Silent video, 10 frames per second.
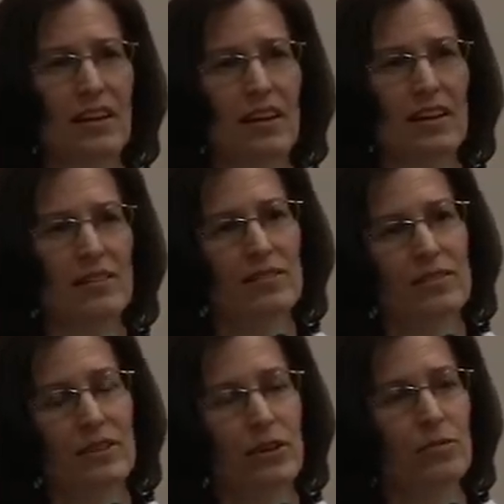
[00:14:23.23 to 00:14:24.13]
And,
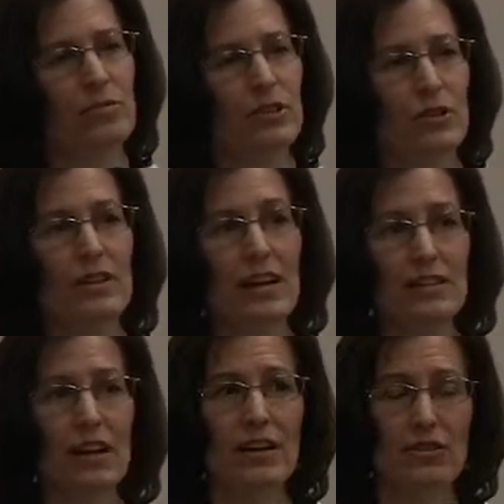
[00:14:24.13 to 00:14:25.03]
so it takes
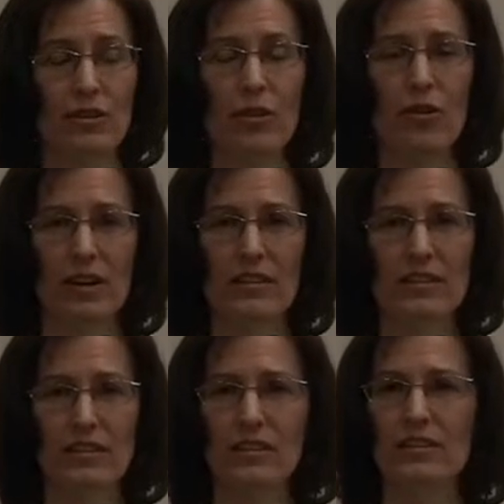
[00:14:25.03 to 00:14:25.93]
a
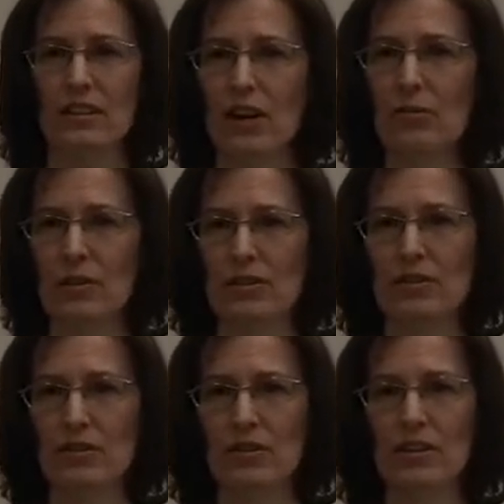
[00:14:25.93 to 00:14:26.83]
choice to come to the
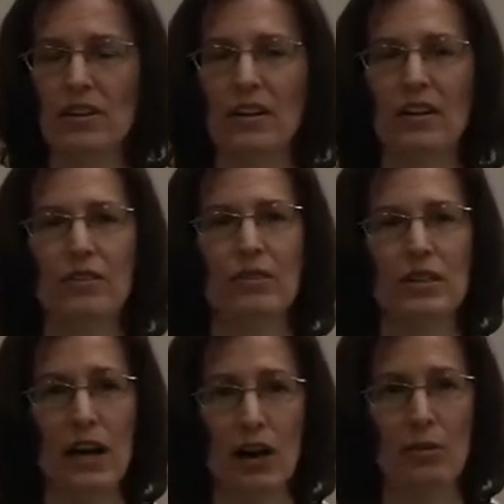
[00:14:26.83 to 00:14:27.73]
school, which
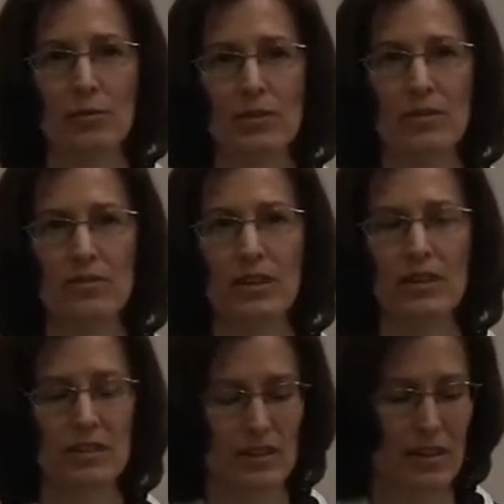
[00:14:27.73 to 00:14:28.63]
helps,
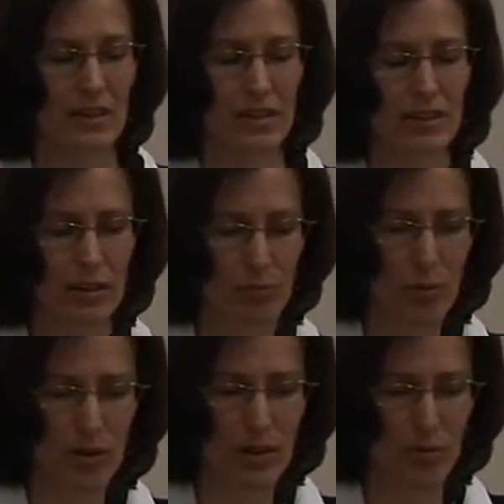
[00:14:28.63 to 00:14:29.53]
because then the kids are
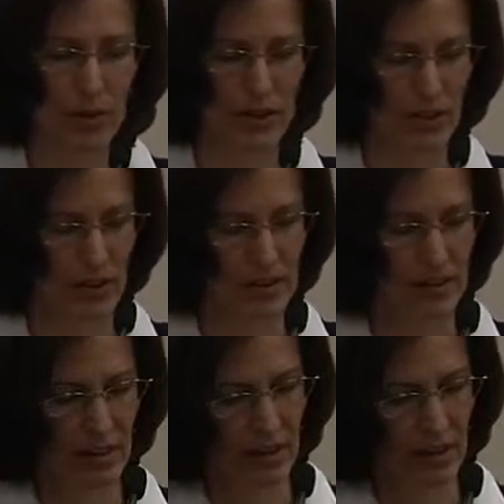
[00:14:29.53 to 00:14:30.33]
more there by choice.